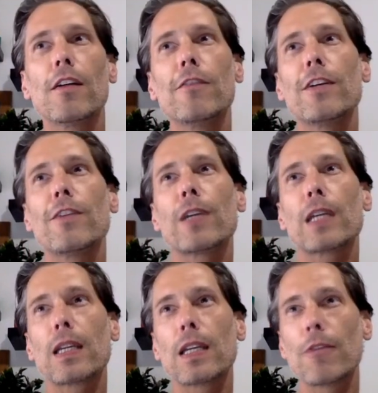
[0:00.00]
of if we
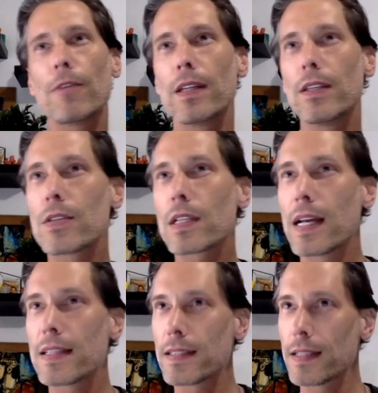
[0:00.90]
could get rid of use
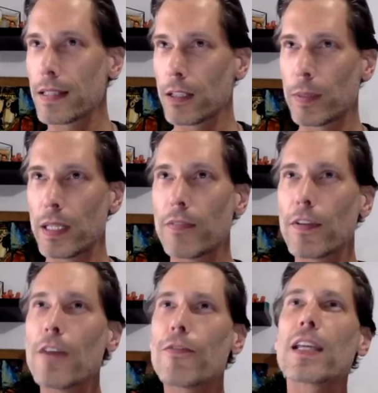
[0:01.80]
classes a little bit,
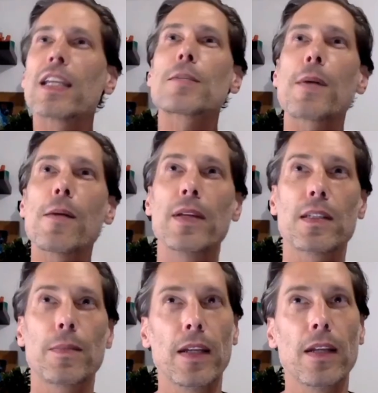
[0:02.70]
if we could
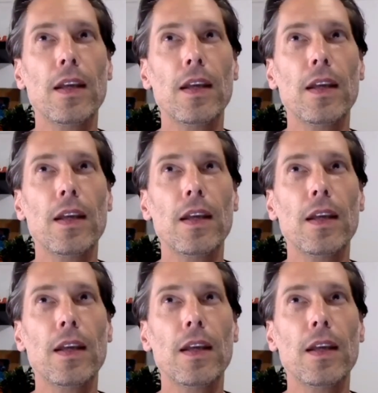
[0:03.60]
experiment a bit.